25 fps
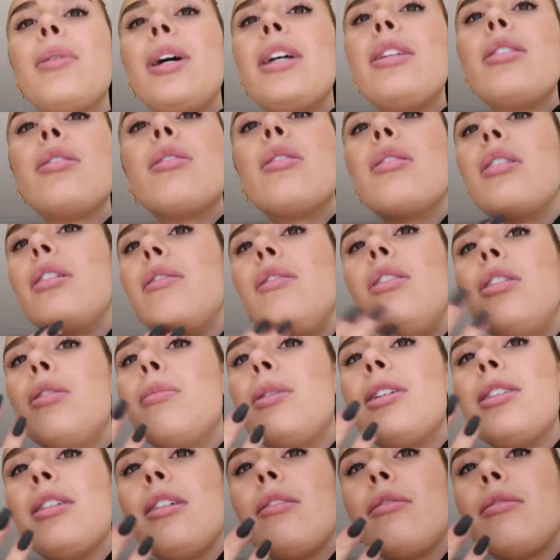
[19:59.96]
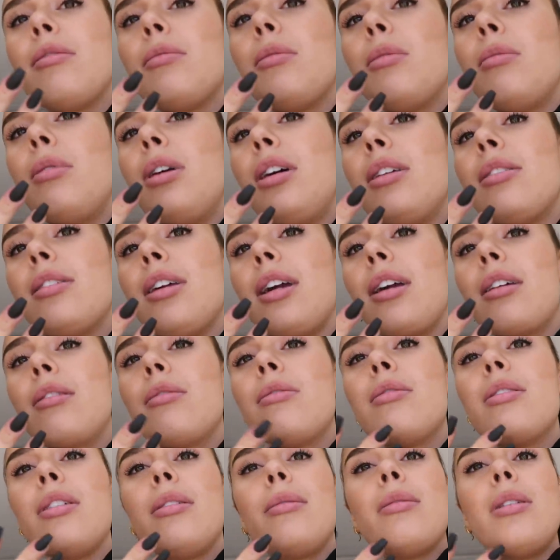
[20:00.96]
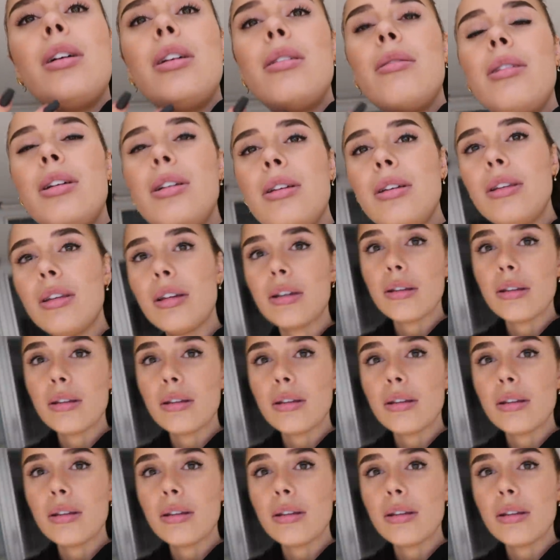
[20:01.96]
swear to God, i vlog myself from the worst angles. Like, why do I do